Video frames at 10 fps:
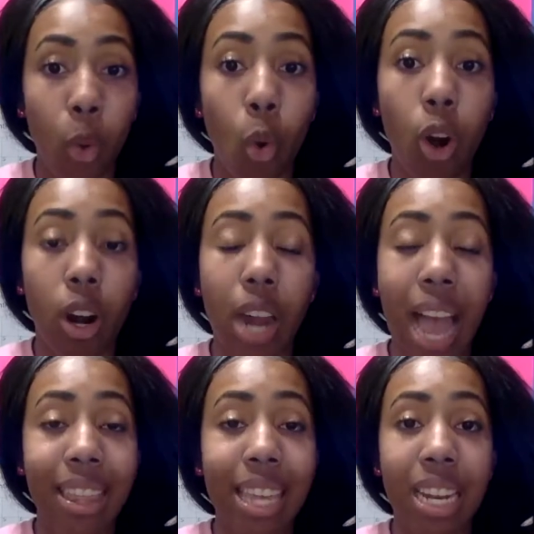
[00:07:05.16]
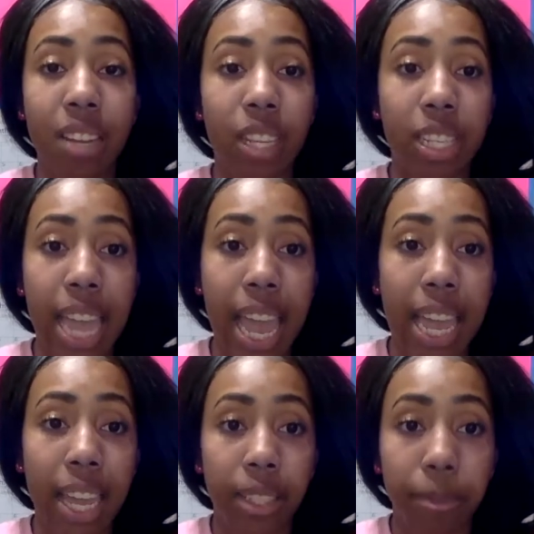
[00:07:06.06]
Or at the end of the
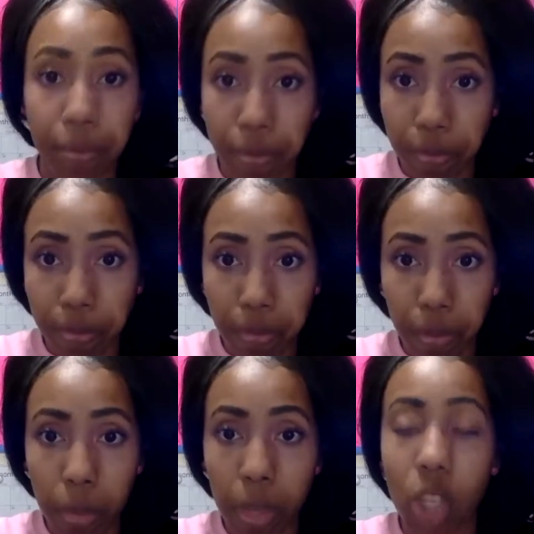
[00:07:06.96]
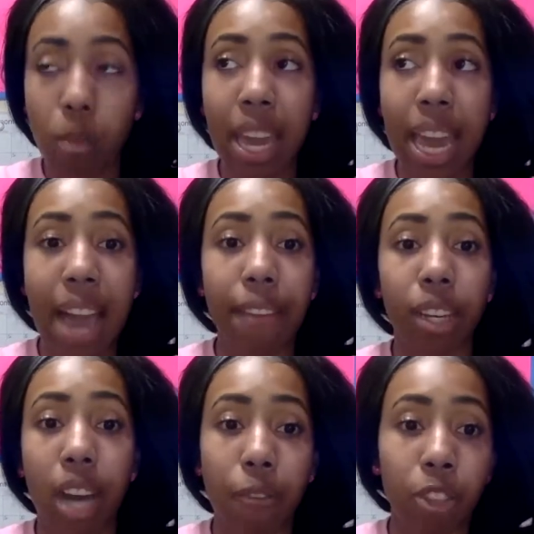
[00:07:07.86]
day, you may have a
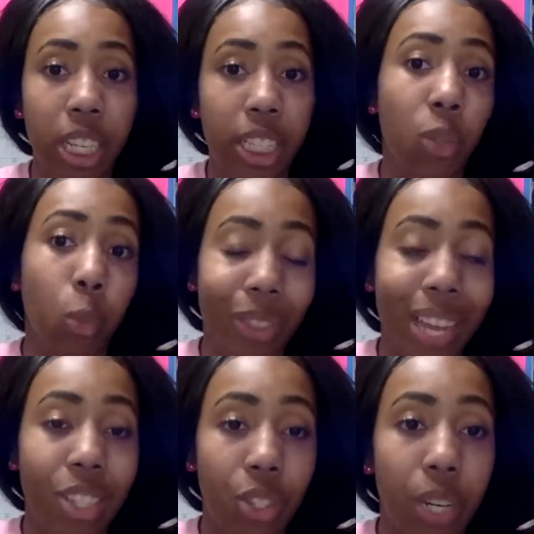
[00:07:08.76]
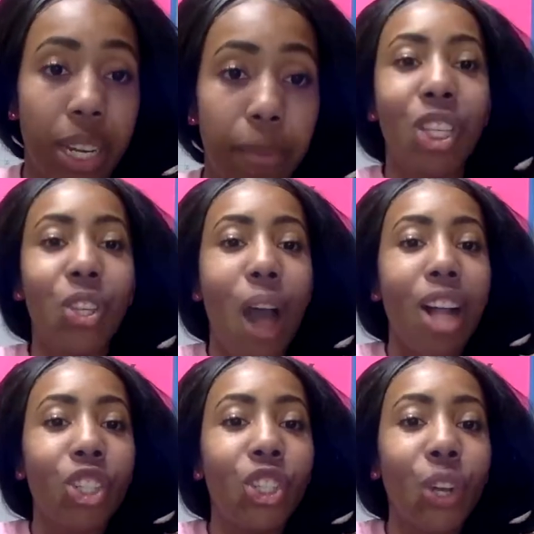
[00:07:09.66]
conversation with that student. So I'll
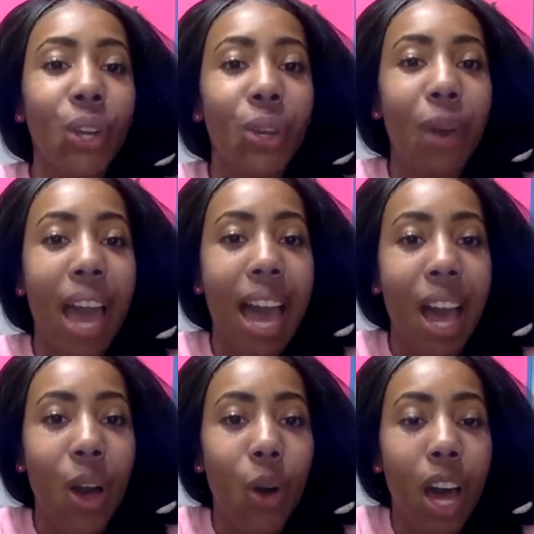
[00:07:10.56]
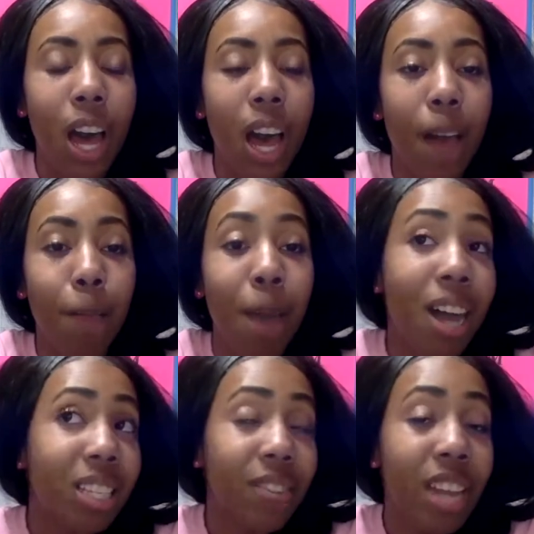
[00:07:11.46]
show you how
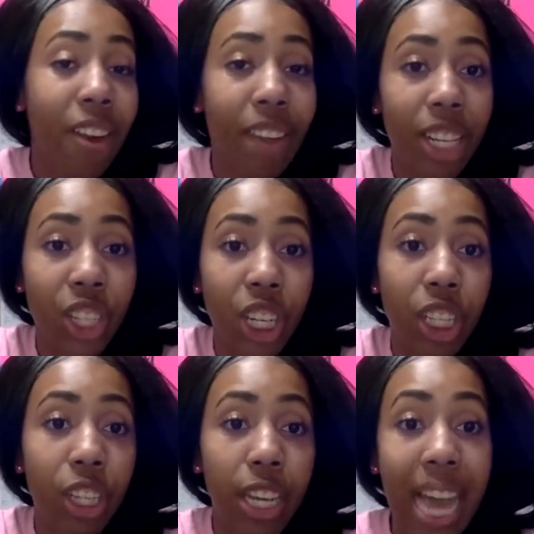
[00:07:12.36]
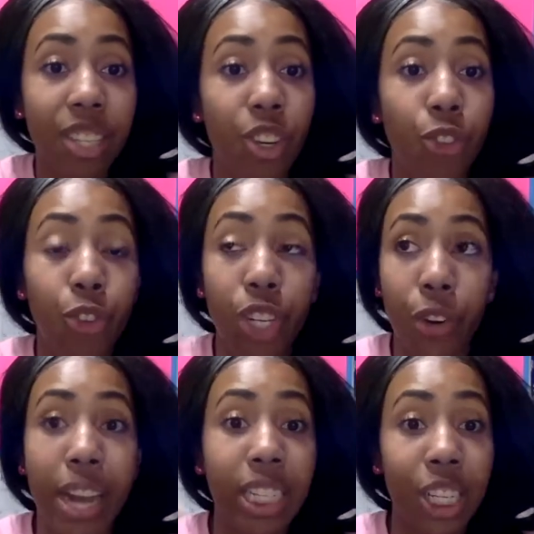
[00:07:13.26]
positive narration could look as you're
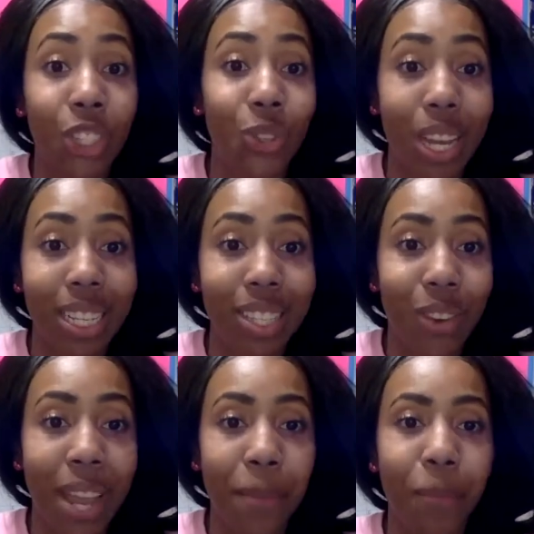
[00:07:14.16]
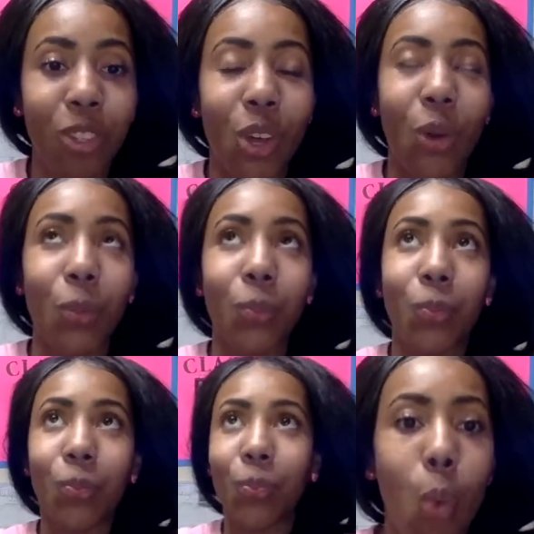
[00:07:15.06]
redirecting students, right? So
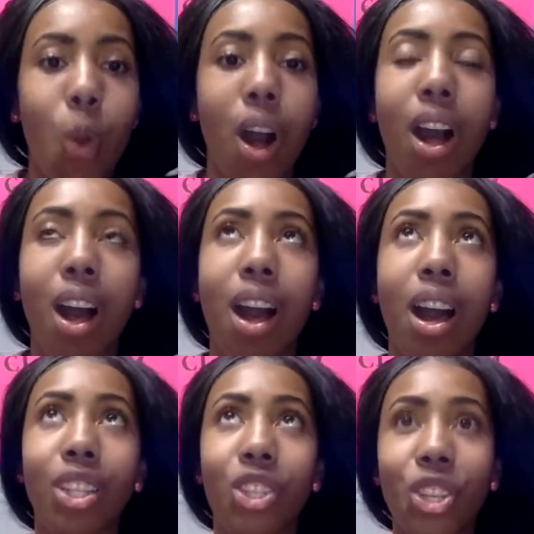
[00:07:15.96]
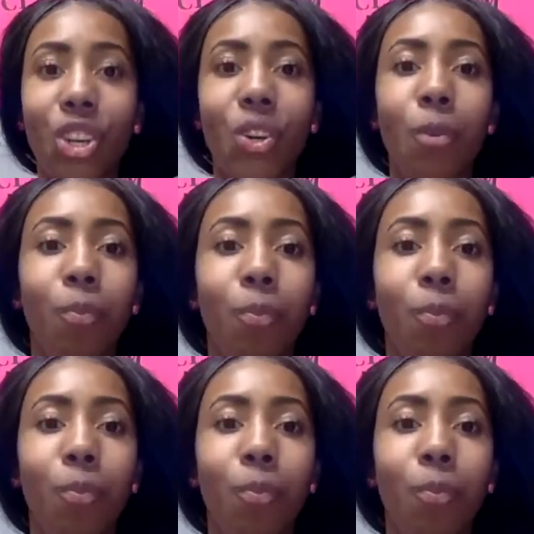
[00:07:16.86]
1, 2,